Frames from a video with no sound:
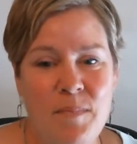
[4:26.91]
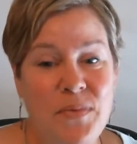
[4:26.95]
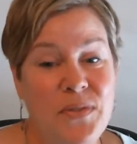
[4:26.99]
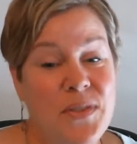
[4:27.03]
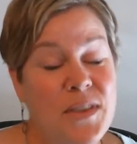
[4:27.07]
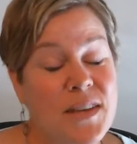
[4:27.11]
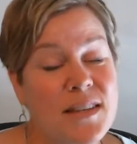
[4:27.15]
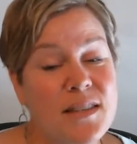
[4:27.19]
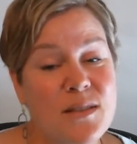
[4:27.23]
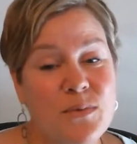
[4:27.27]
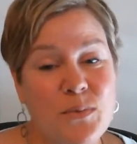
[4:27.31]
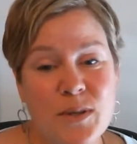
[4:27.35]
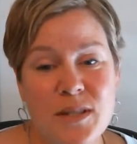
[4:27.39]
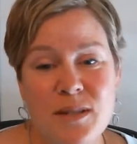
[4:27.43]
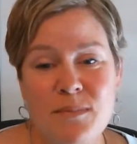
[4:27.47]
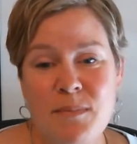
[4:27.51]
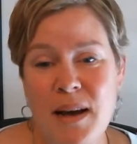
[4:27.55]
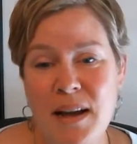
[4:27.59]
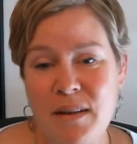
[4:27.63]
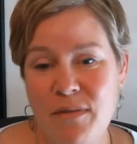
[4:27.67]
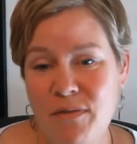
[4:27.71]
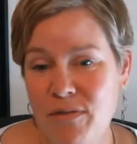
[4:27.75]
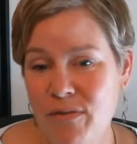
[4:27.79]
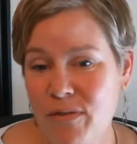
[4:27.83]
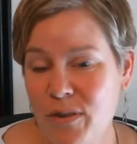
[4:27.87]
This was
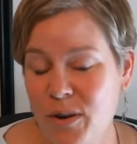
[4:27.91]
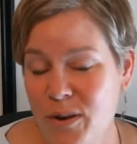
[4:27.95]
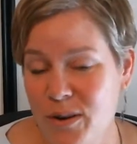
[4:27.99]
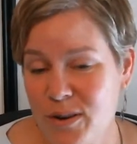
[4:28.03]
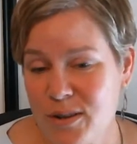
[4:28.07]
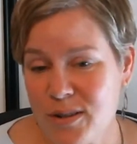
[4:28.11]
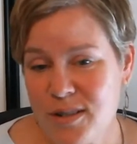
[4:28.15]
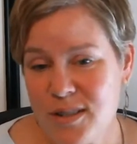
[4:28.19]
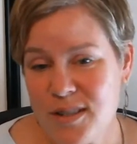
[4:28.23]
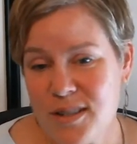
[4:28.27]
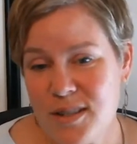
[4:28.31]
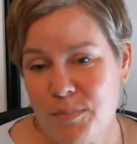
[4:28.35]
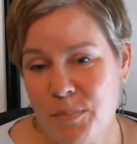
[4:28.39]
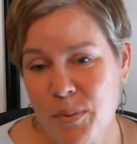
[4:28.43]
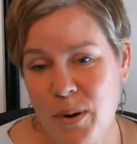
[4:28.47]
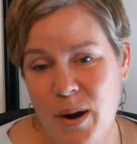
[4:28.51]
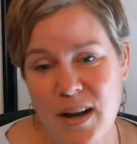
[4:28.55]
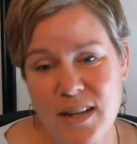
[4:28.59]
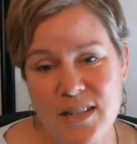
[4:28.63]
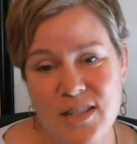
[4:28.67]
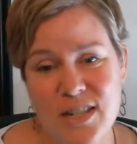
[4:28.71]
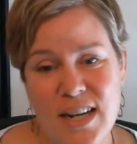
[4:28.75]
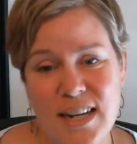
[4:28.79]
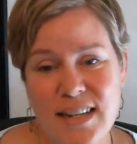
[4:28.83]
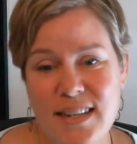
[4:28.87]
my first
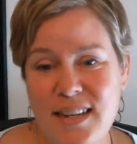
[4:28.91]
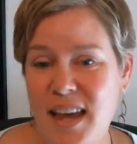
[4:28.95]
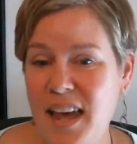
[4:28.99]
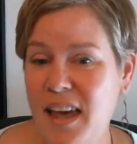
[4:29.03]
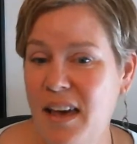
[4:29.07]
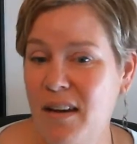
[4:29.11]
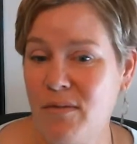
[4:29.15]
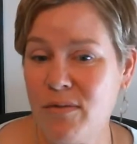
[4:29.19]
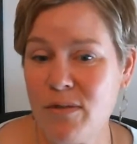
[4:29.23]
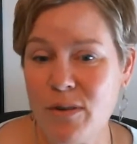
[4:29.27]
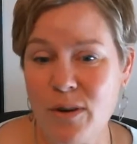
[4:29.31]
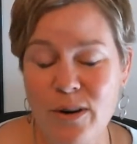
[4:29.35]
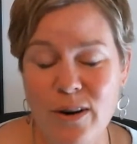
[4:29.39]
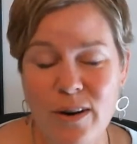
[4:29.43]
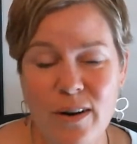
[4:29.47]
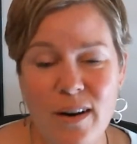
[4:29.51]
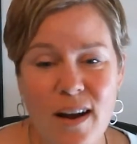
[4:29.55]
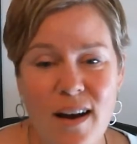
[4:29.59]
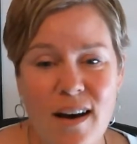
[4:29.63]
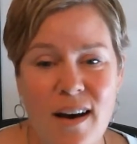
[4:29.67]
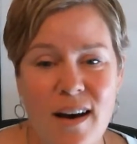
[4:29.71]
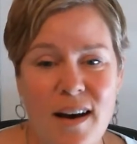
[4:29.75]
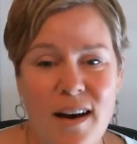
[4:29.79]
project ever